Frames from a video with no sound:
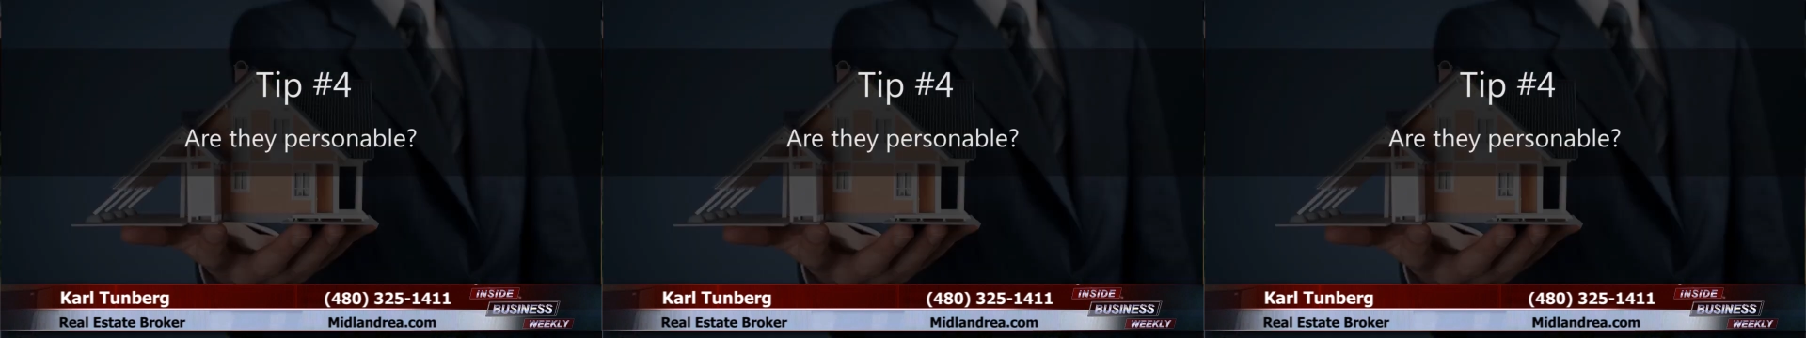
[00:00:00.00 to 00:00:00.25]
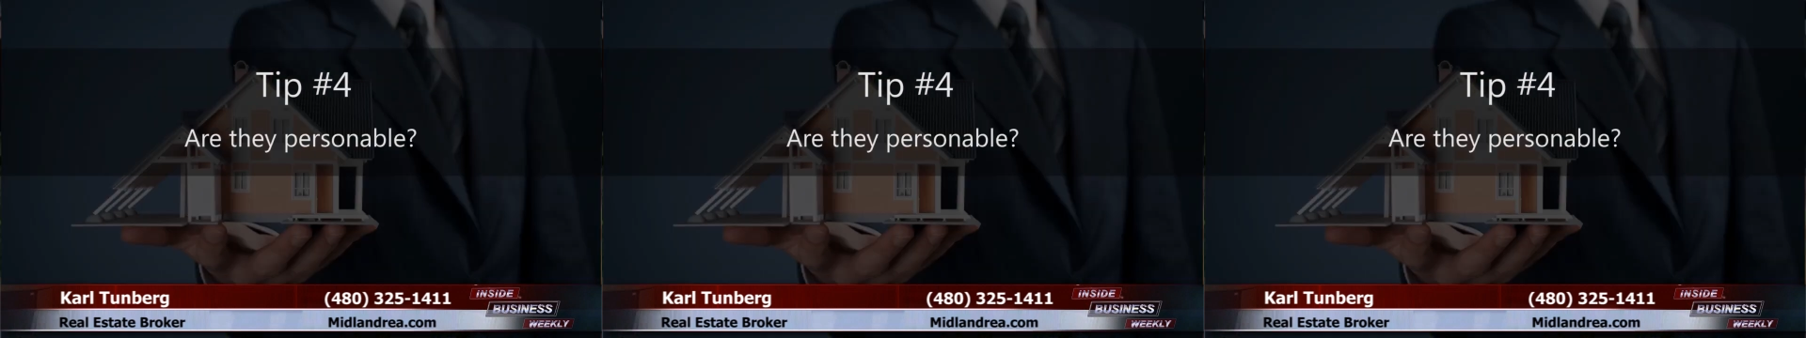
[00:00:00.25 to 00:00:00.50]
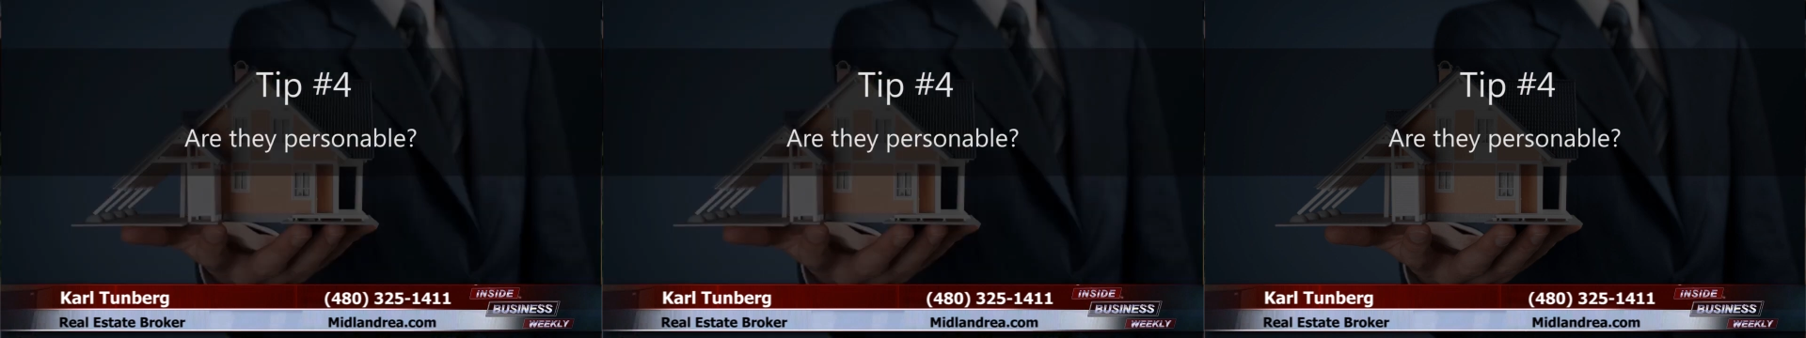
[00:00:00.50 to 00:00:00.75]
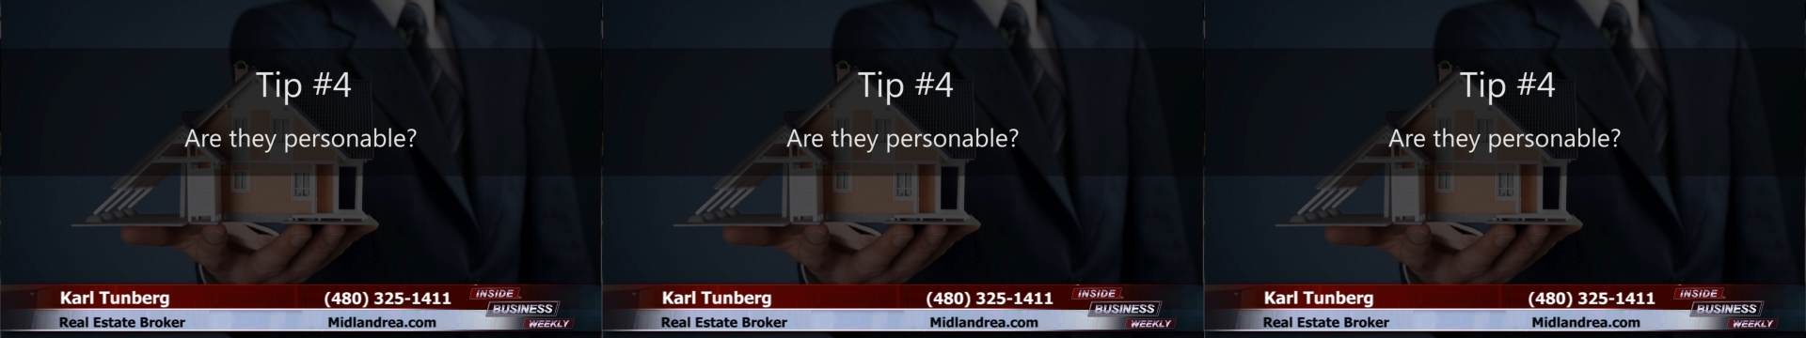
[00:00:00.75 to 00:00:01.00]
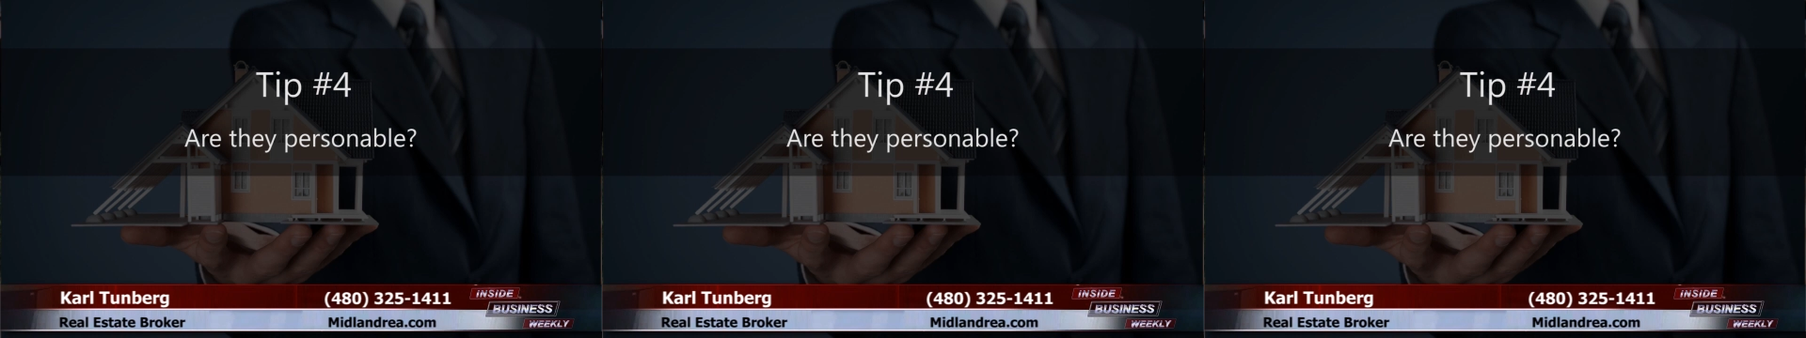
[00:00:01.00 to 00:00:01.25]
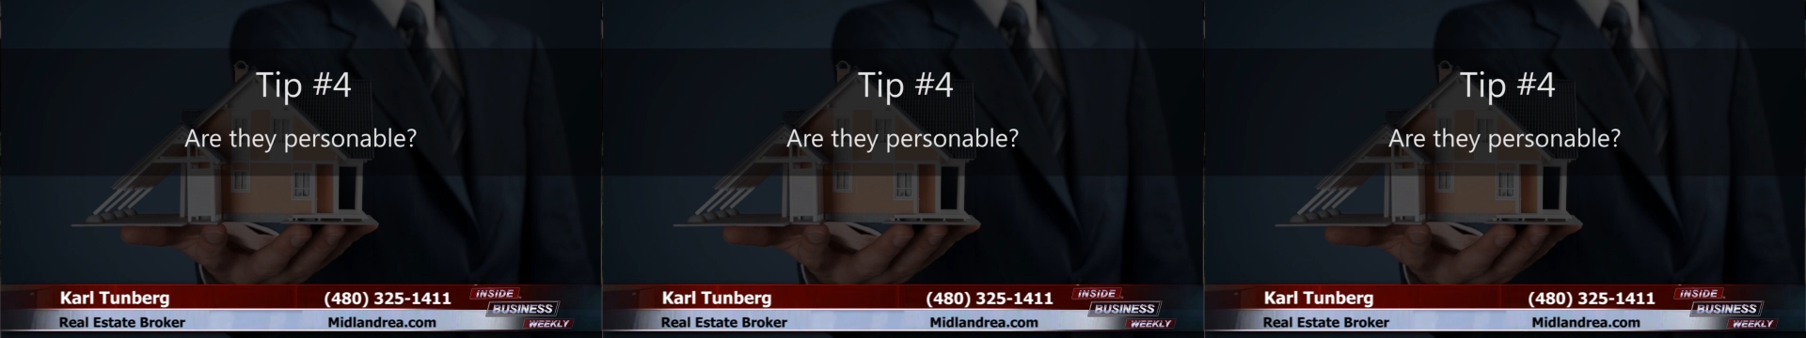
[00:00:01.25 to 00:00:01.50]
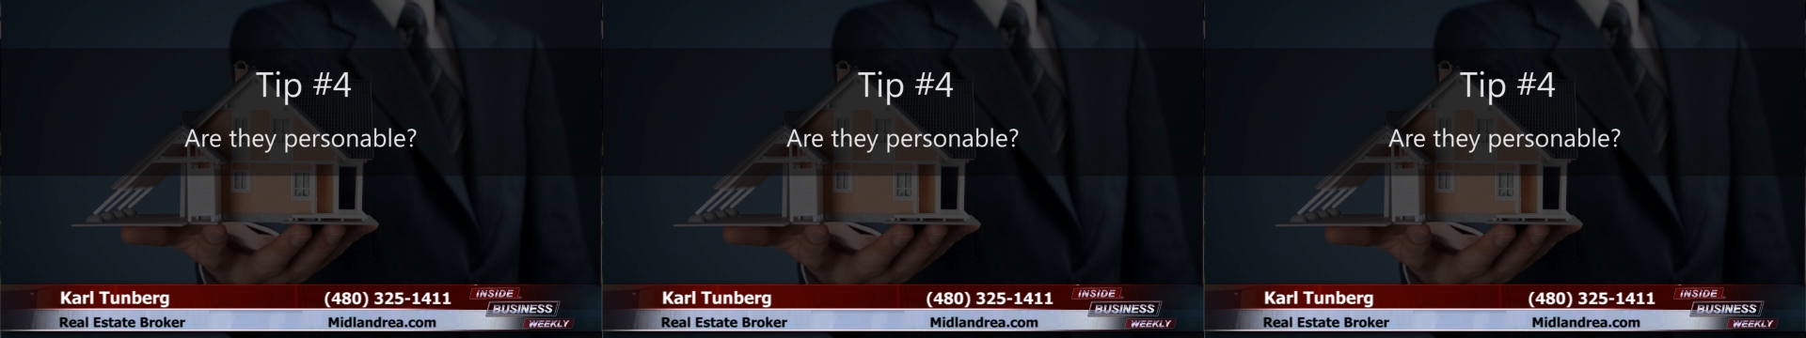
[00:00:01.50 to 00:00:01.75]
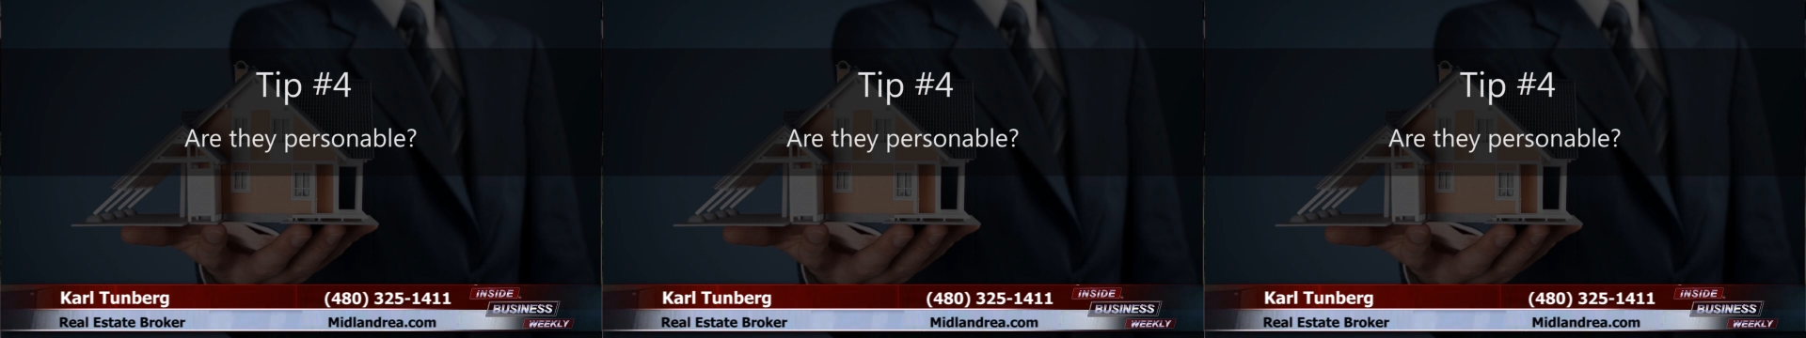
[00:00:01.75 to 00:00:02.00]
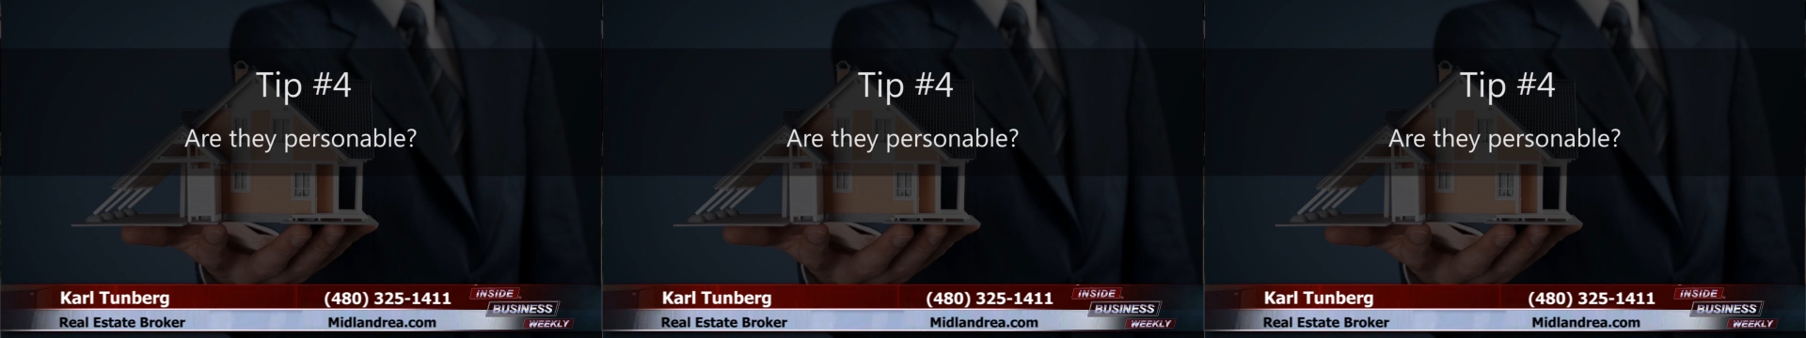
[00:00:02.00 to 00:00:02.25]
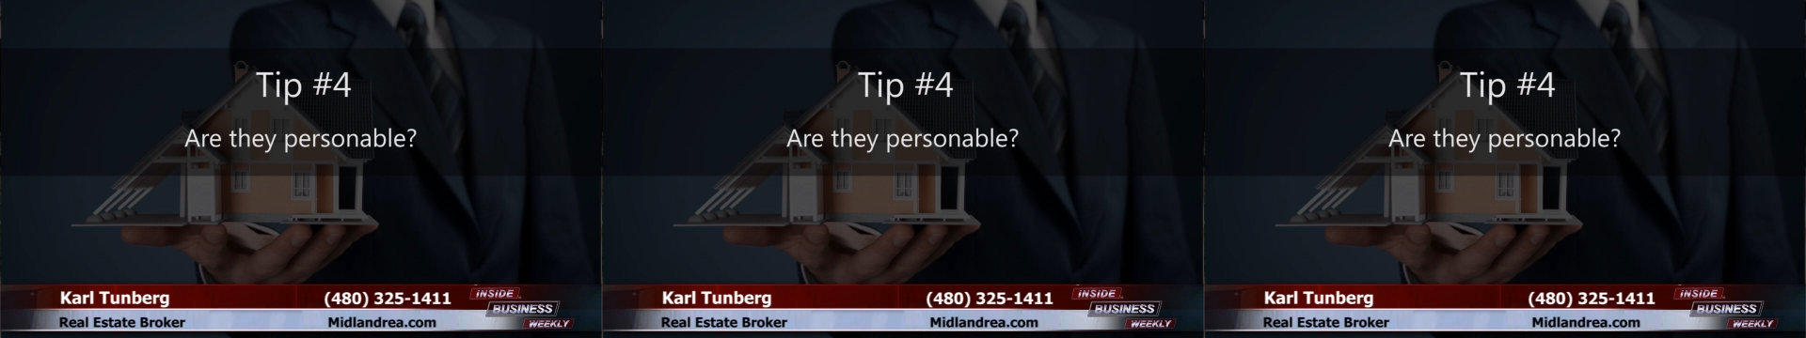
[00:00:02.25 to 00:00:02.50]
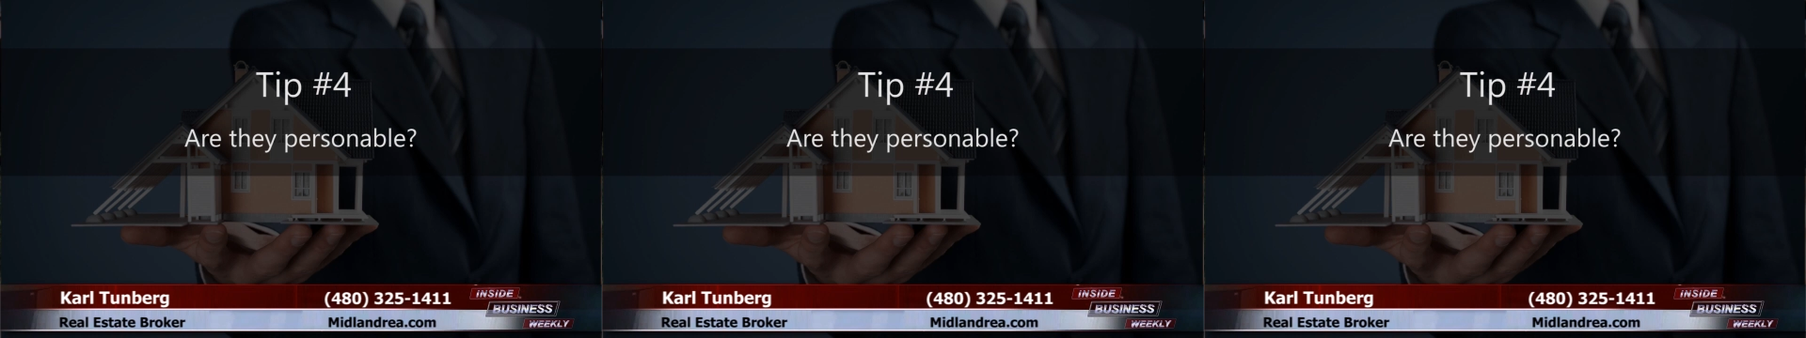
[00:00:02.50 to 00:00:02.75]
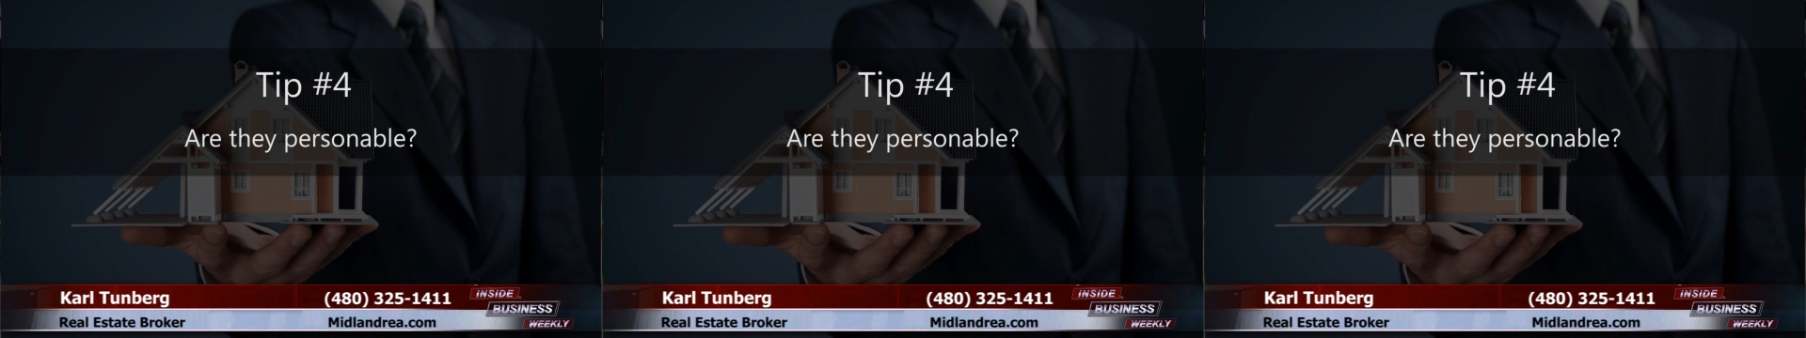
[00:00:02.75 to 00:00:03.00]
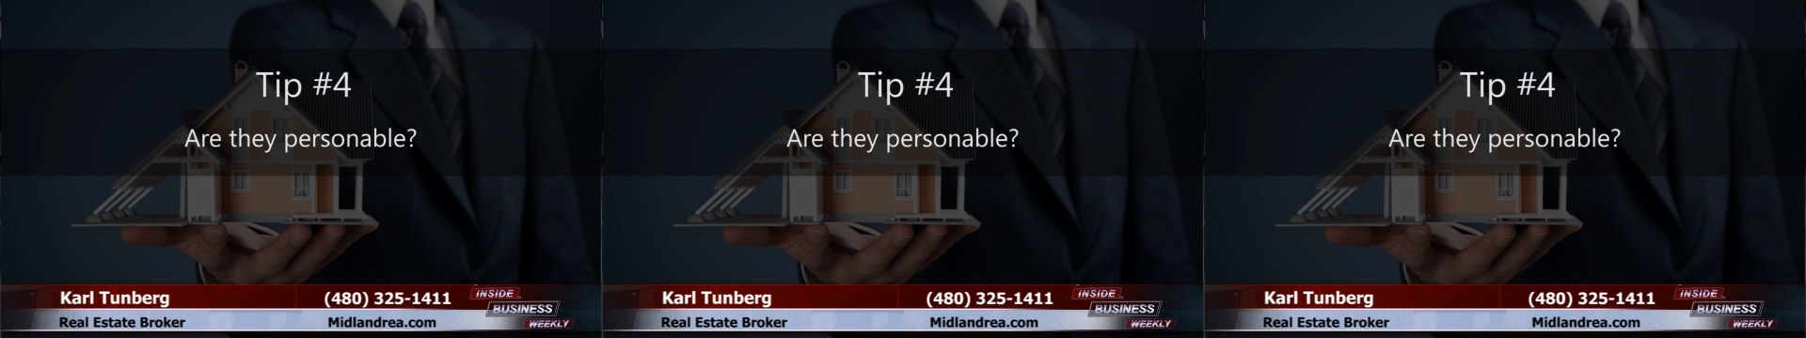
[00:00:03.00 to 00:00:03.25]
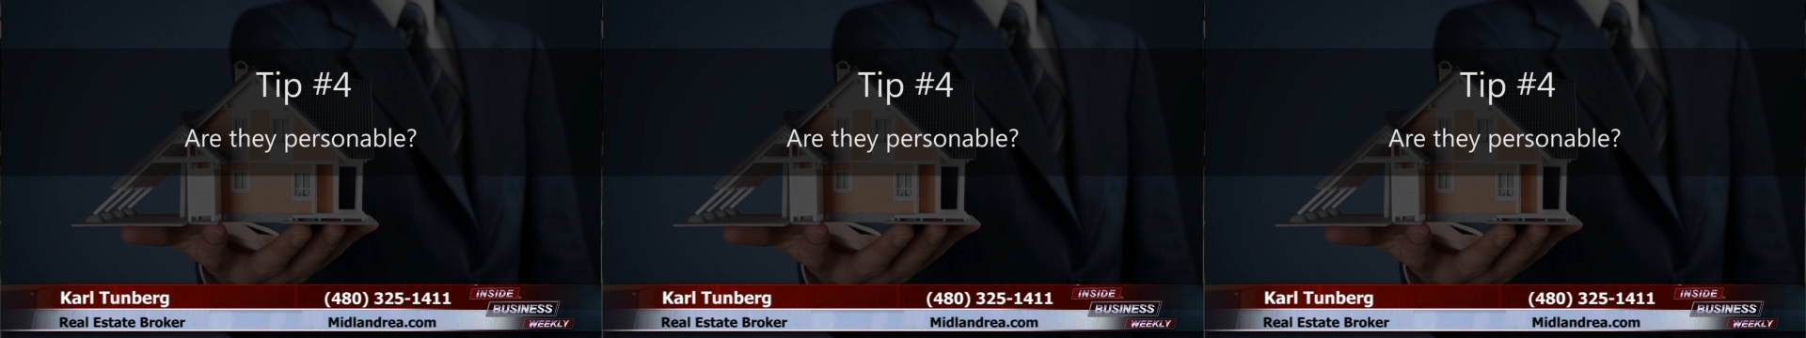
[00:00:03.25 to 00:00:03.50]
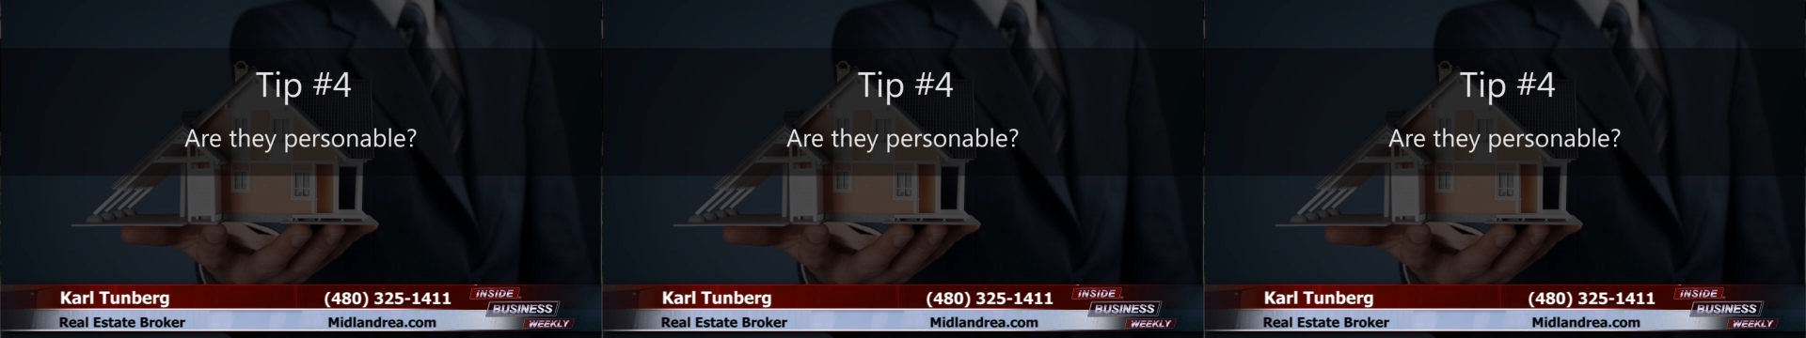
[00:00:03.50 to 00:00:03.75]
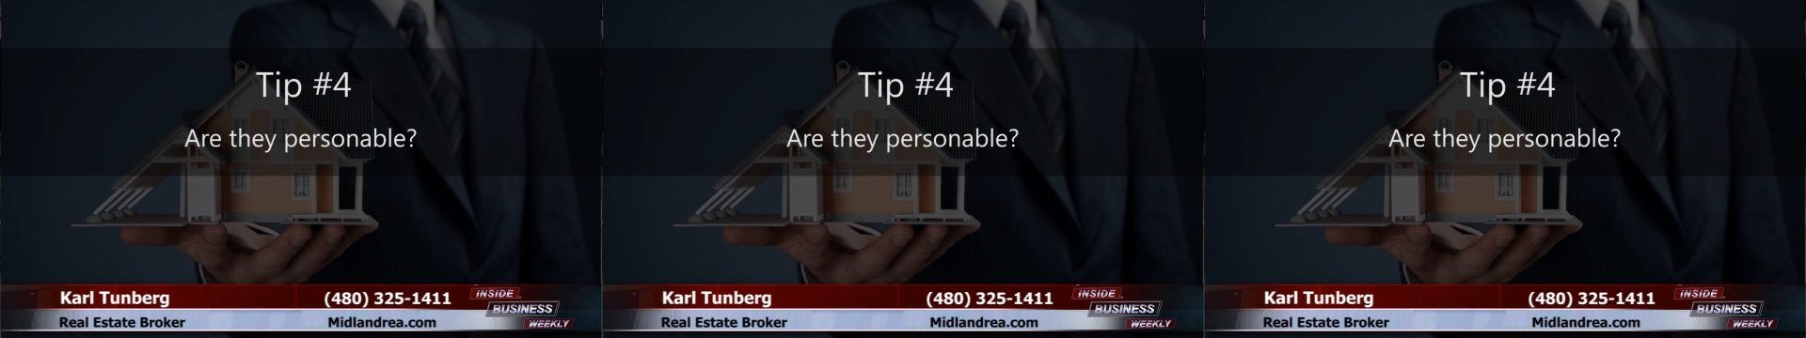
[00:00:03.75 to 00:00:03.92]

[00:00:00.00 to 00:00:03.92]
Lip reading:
[unreadable: no face in view]